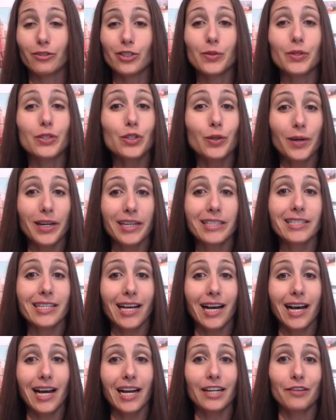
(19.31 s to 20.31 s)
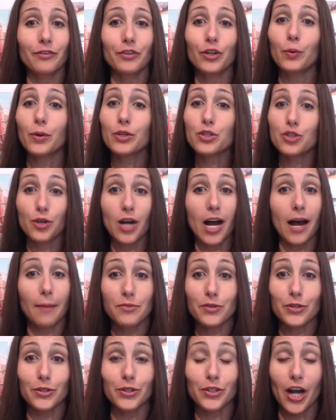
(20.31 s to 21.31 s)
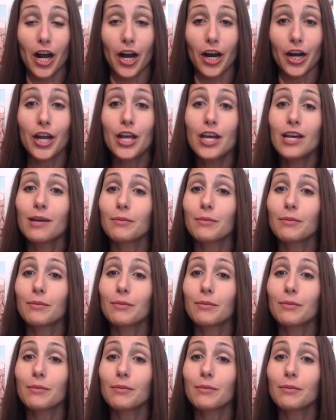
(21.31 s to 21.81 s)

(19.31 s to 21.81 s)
So it's great to kind of know what your options are